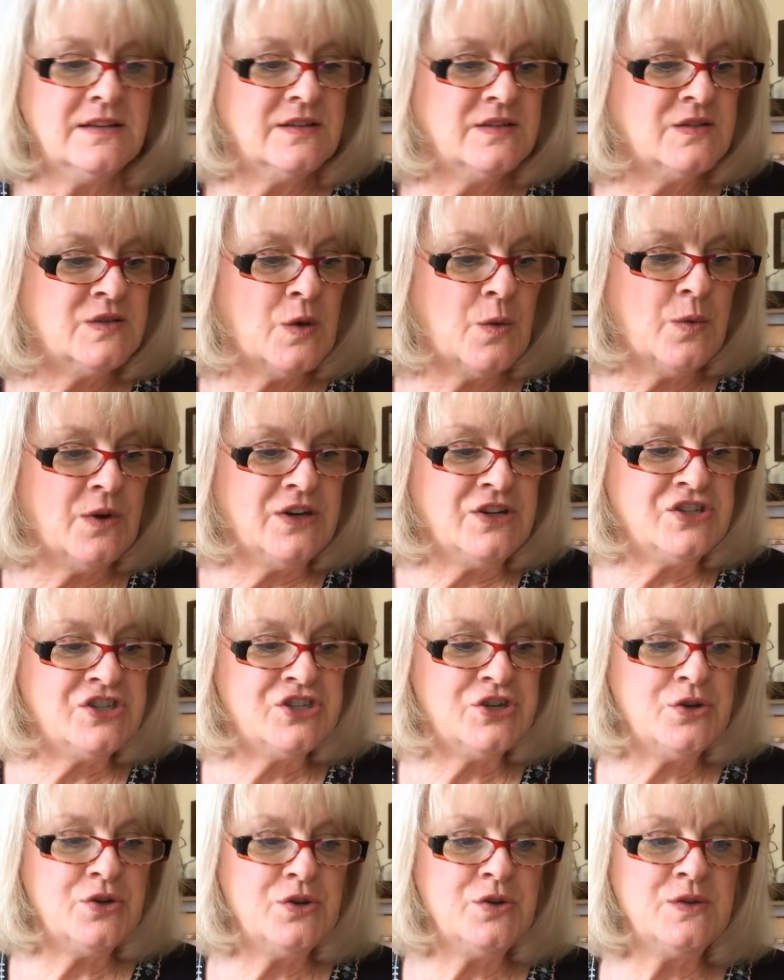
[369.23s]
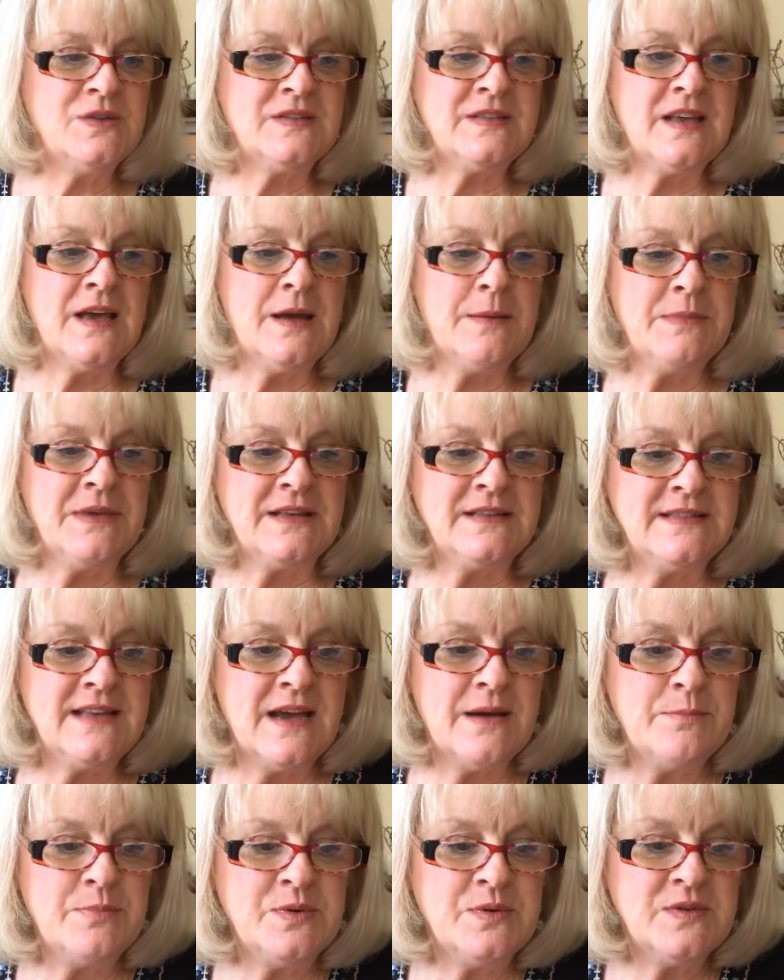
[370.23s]
So I want to show you some
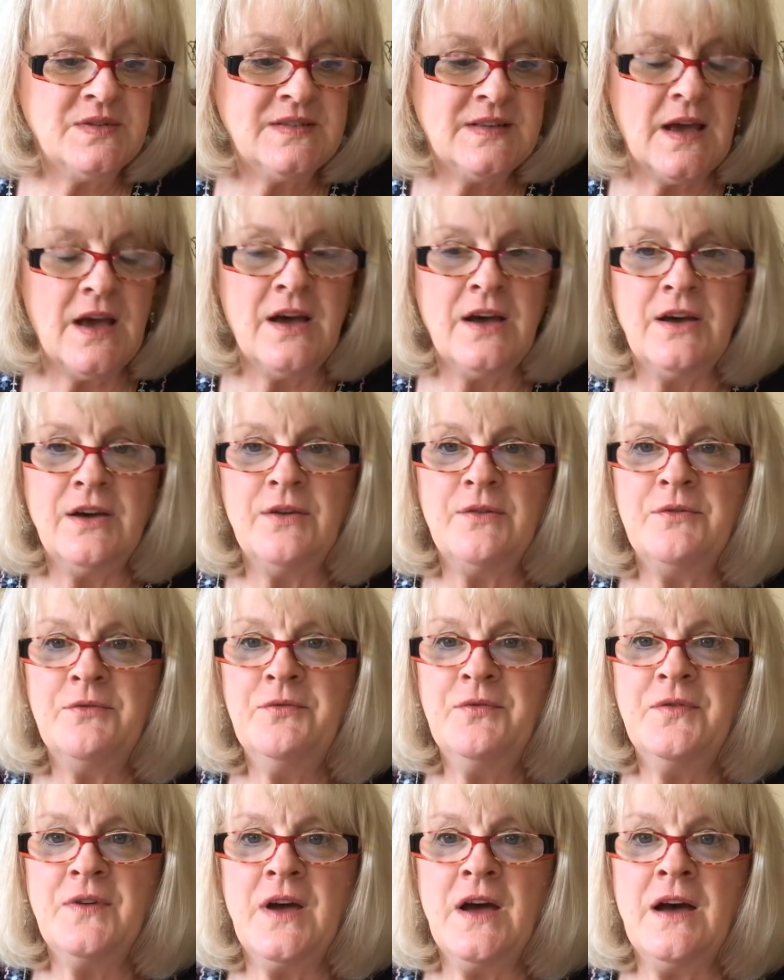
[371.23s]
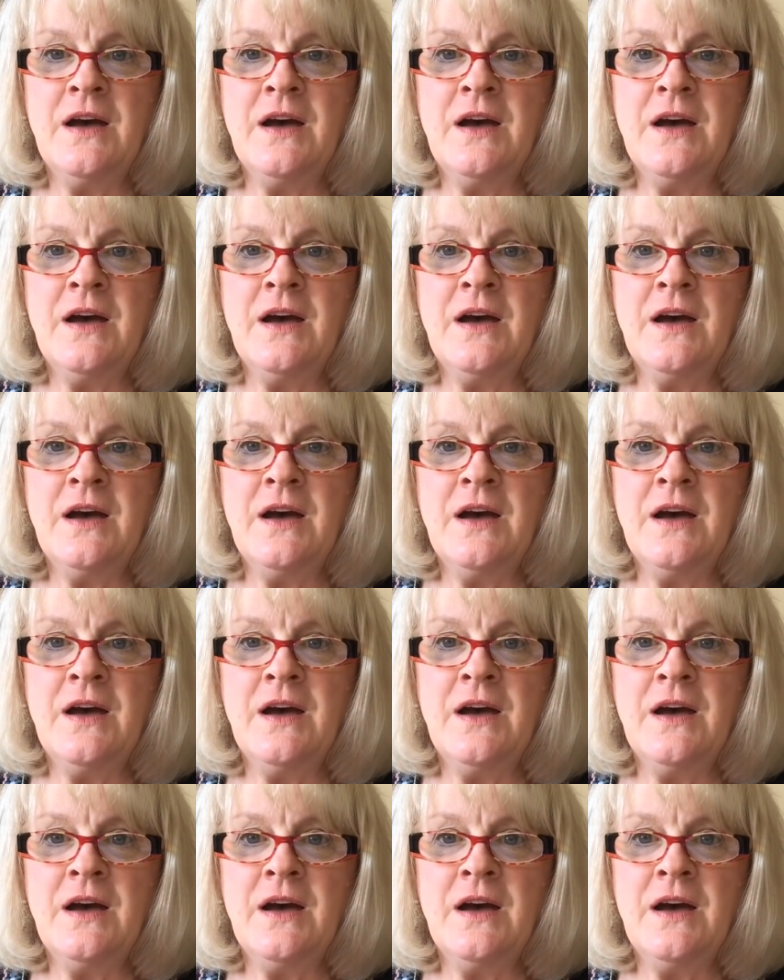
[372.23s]
examples of